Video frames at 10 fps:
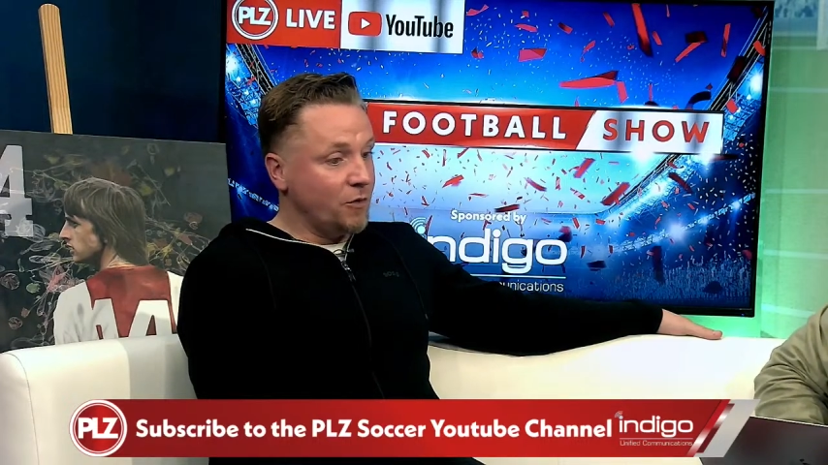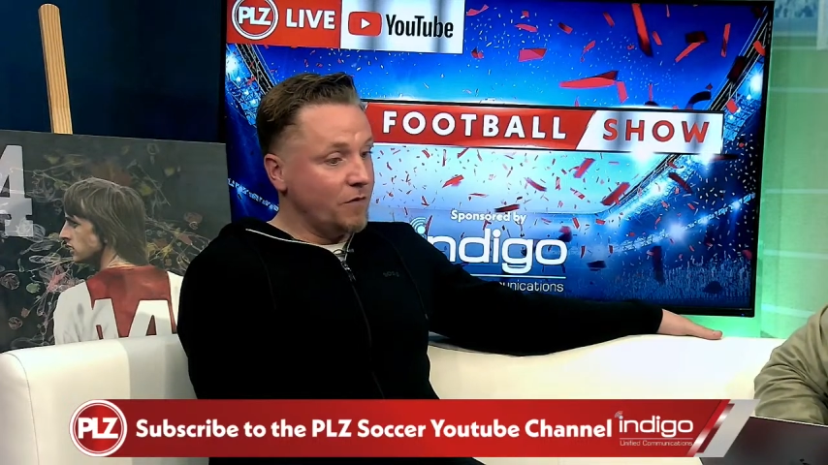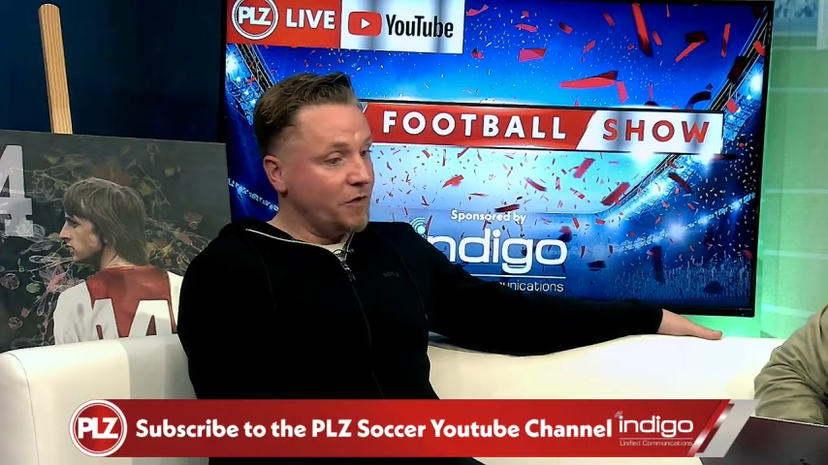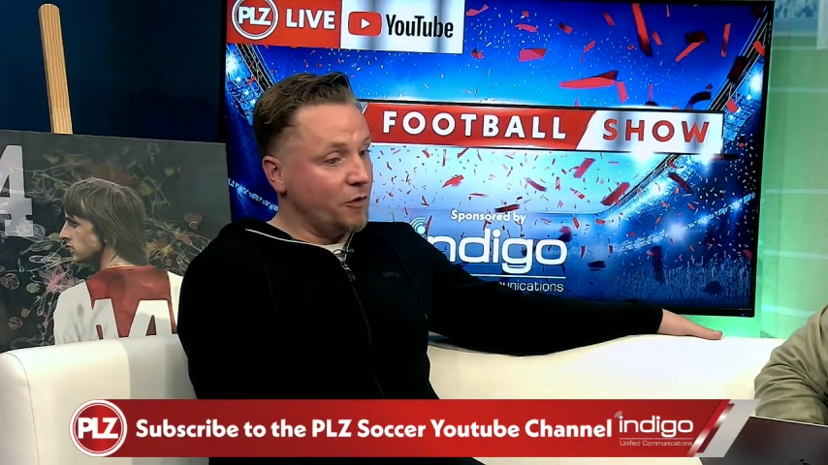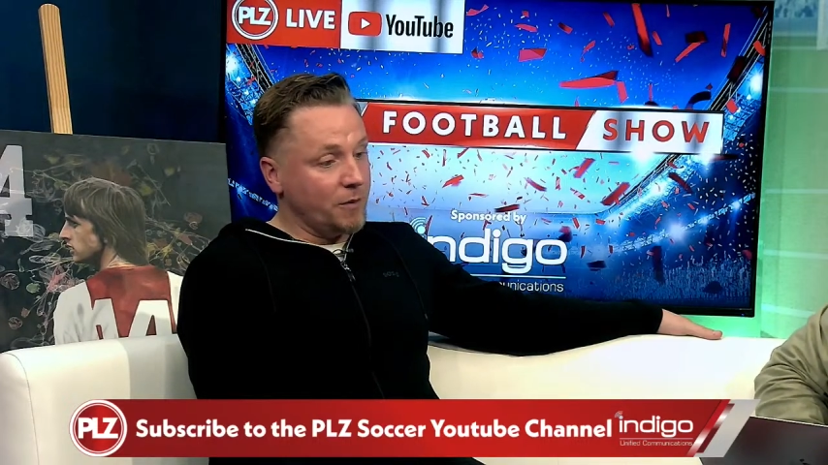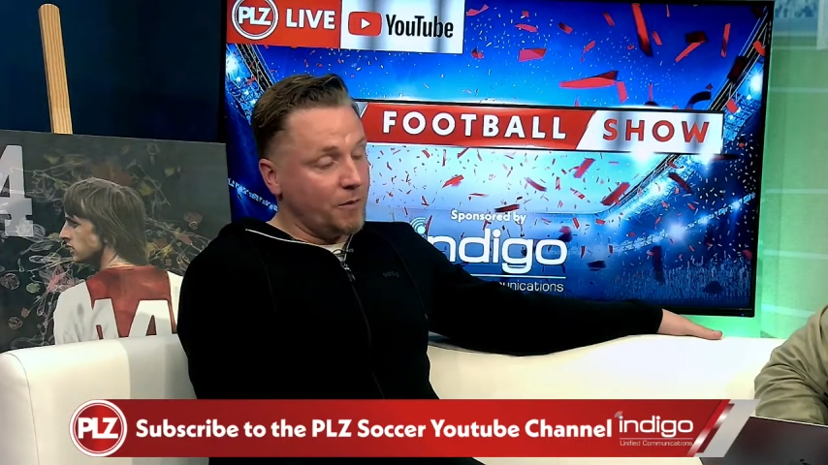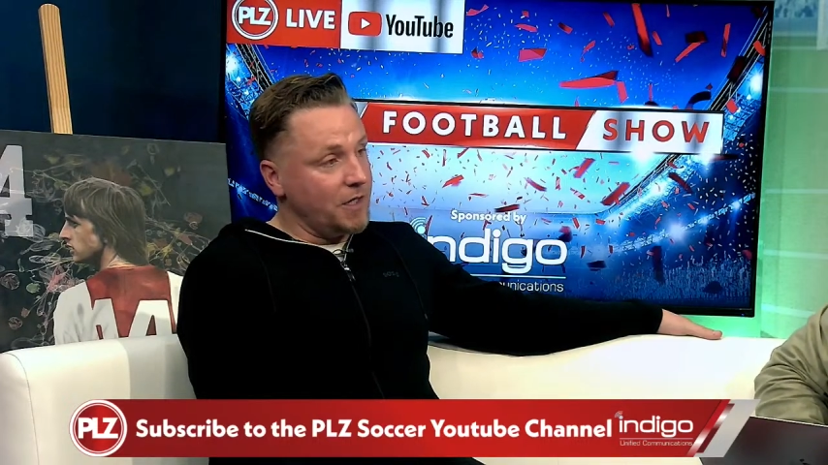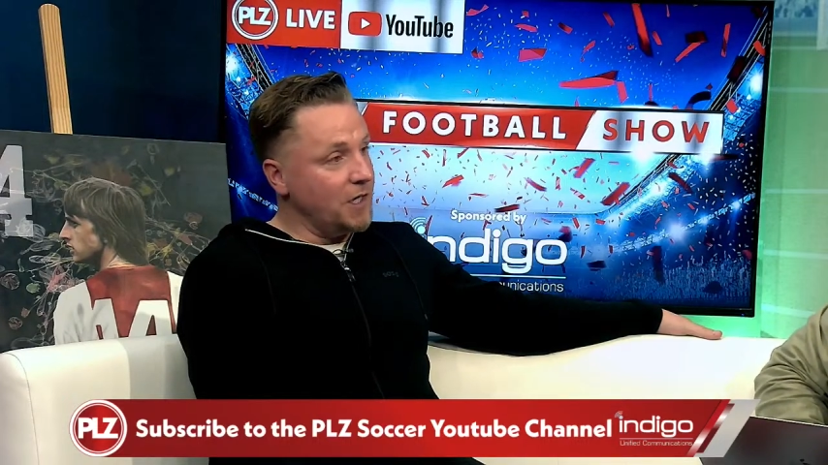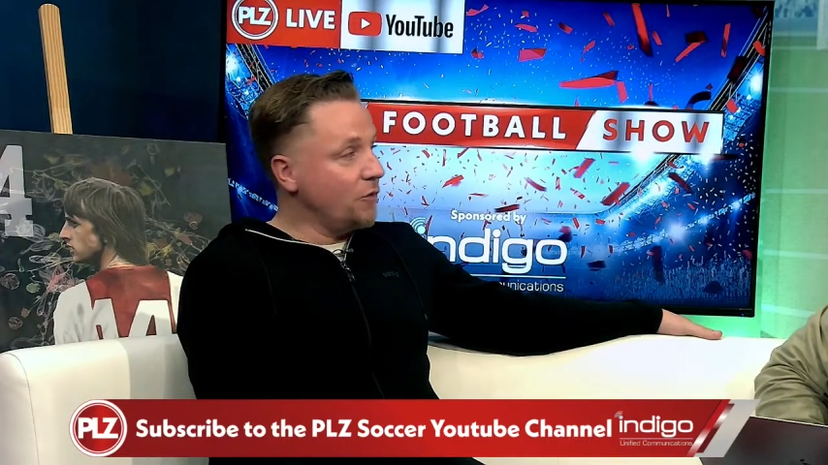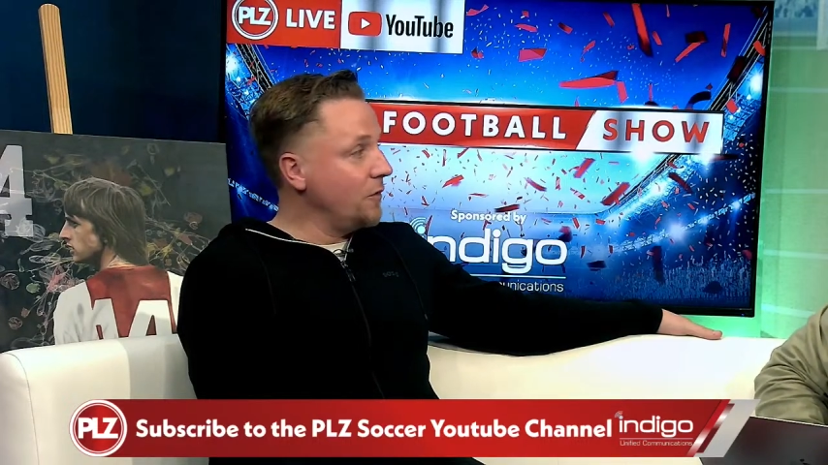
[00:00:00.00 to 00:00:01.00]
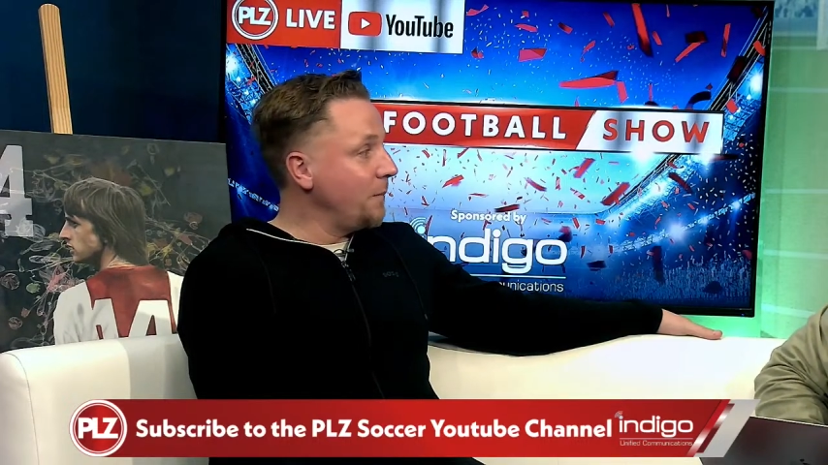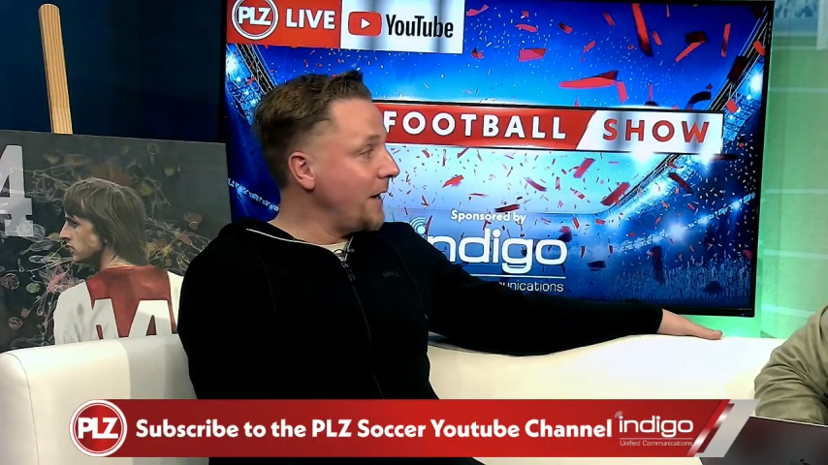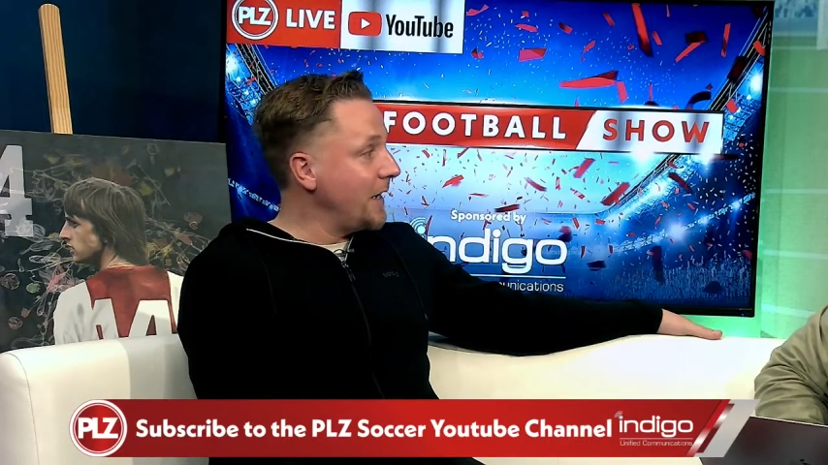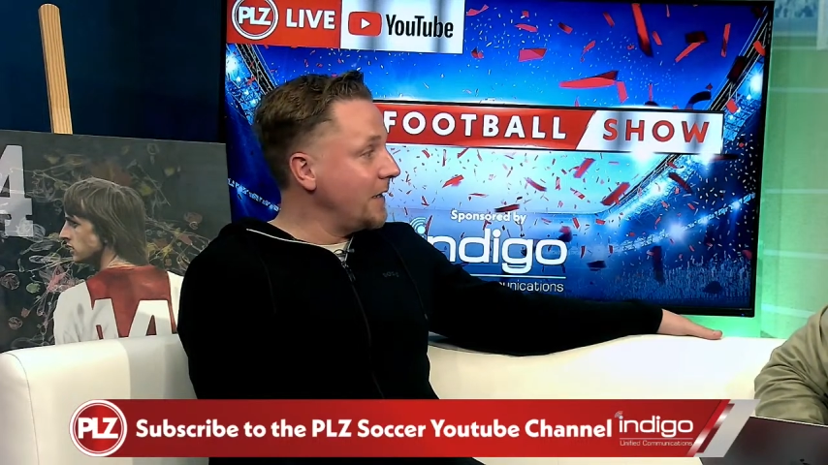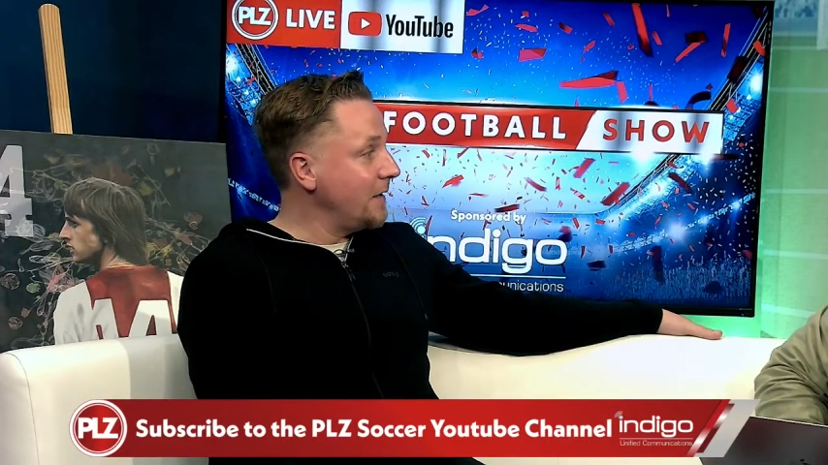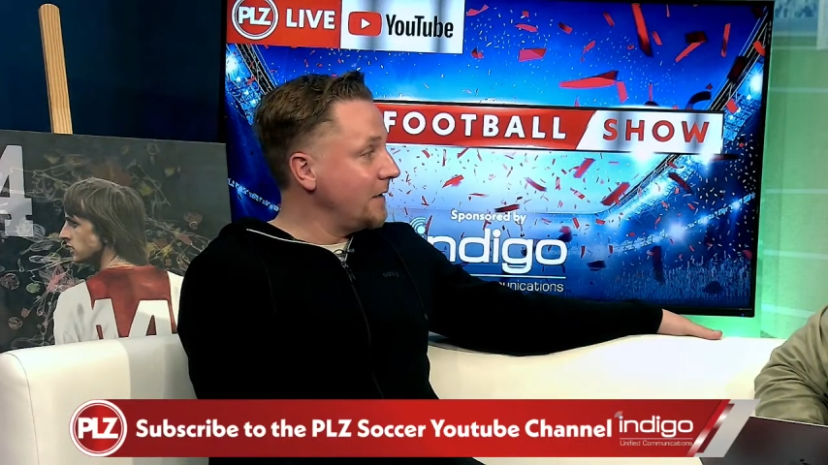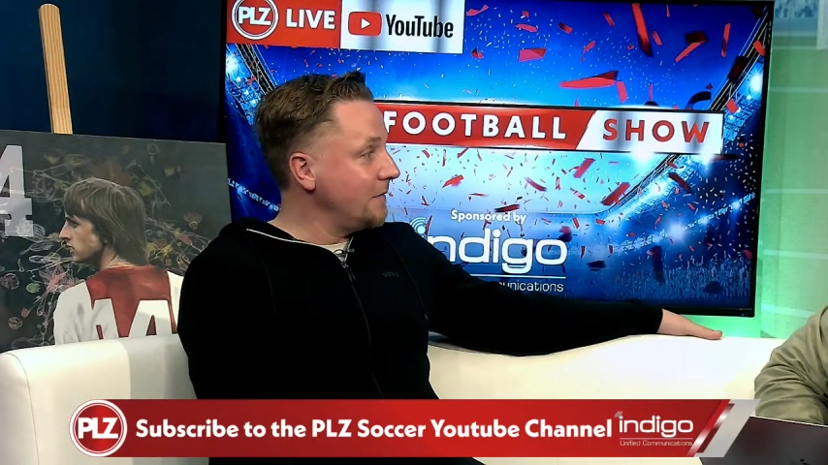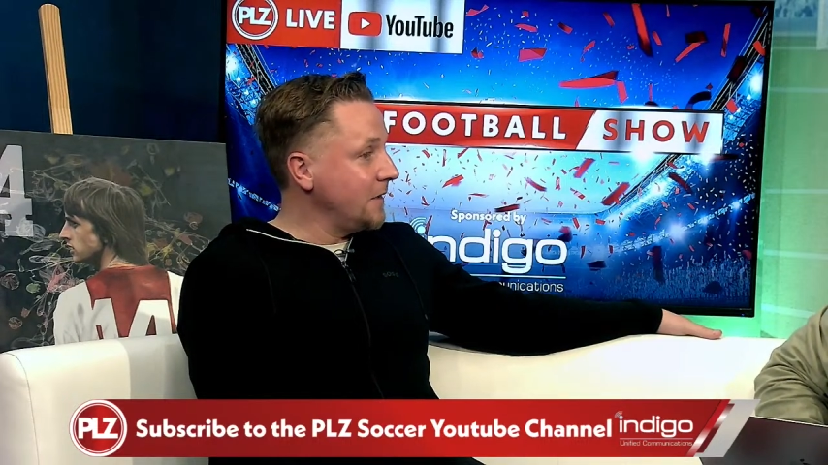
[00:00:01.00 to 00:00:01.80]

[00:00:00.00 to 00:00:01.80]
Now, have they got the money to go and buy,